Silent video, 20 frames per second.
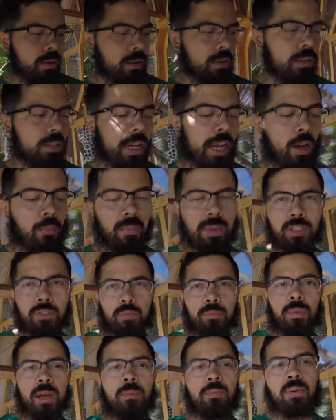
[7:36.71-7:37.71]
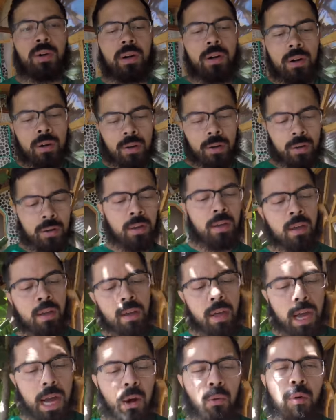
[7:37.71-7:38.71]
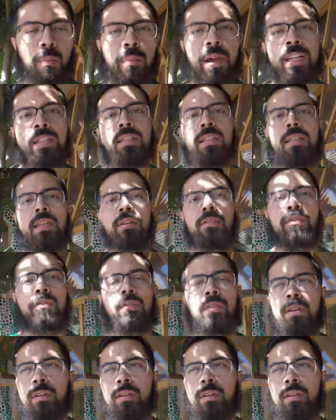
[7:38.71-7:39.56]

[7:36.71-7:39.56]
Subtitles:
to help us remember how we're meant to live.